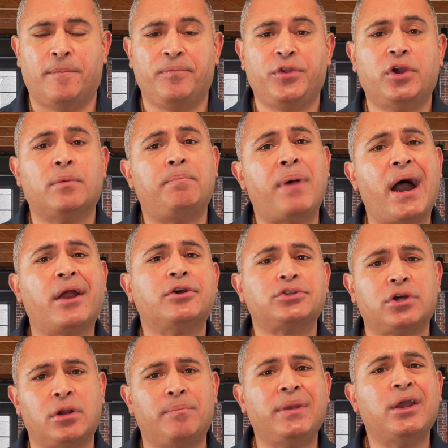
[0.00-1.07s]
your buyer's
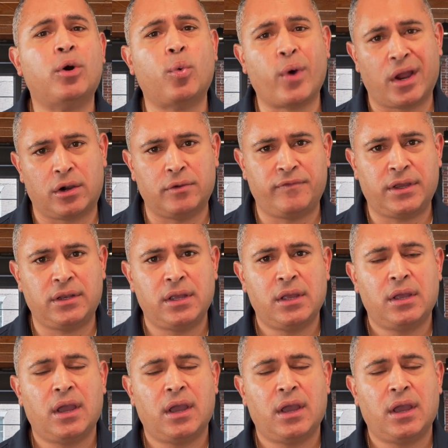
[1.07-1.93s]
going to be aware of it,